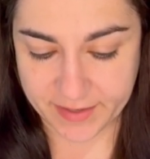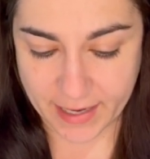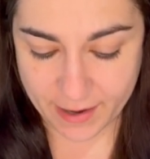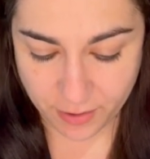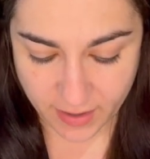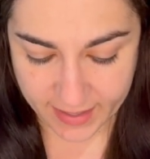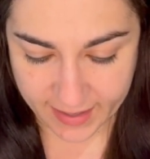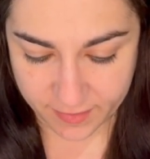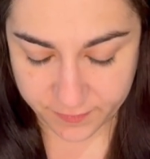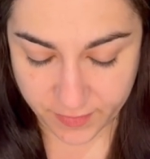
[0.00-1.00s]
now I
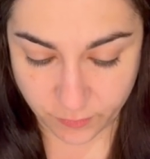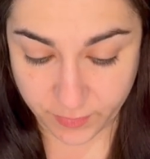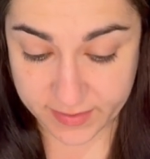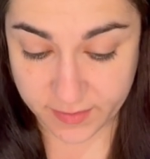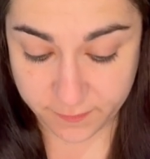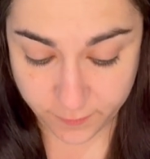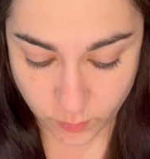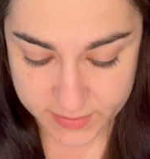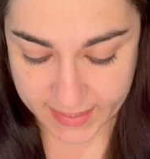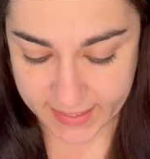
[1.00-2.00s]
have written
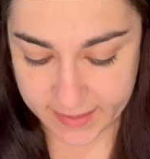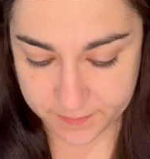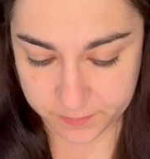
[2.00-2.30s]
40